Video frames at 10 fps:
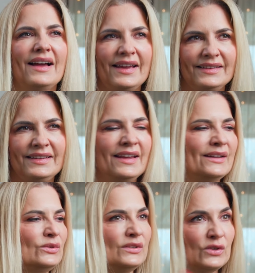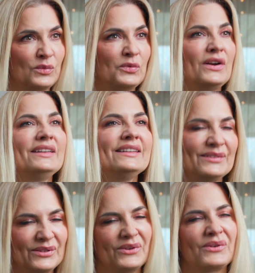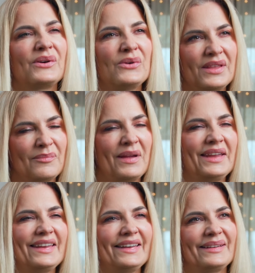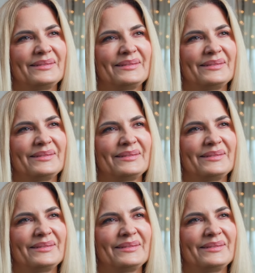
idea to incorporate into your wreath making.